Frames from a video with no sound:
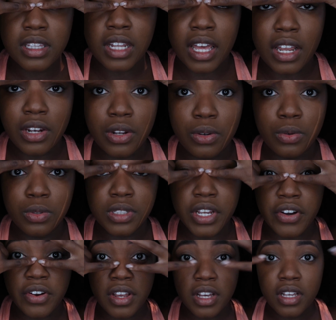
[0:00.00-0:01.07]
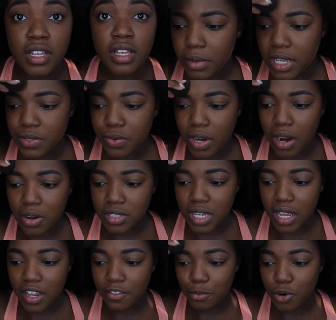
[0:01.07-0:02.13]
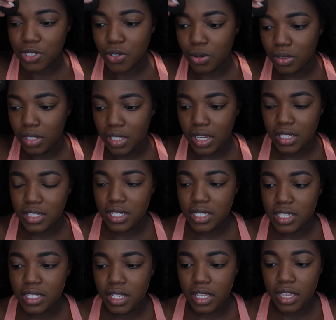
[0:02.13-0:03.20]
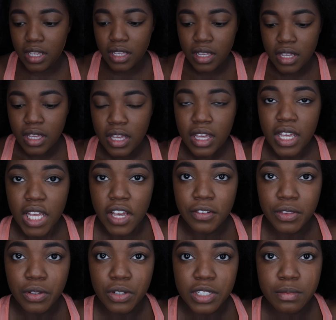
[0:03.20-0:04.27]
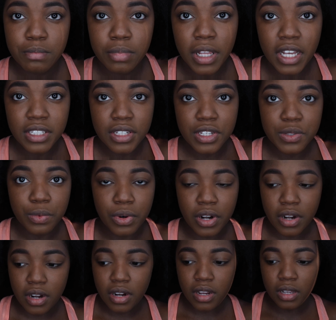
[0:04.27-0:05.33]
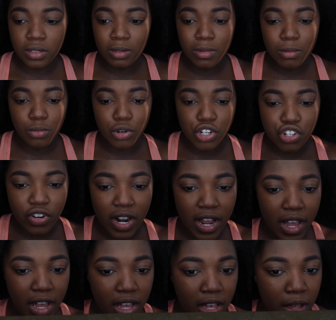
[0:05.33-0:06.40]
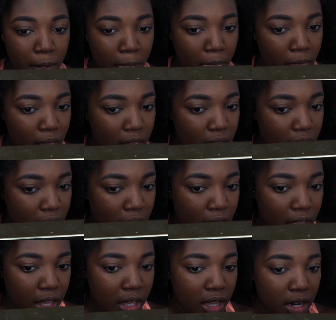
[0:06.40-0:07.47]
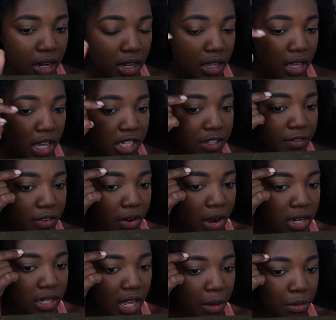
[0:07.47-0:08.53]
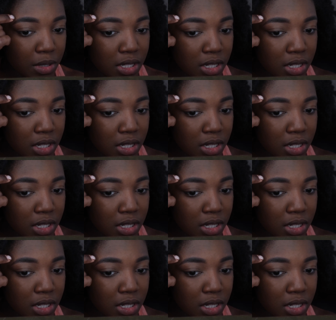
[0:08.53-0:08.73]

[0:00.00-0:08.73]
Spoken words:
like nose area. And that's where I was kind of more so looking to see if those places were a little bit more dry. And as far as I'm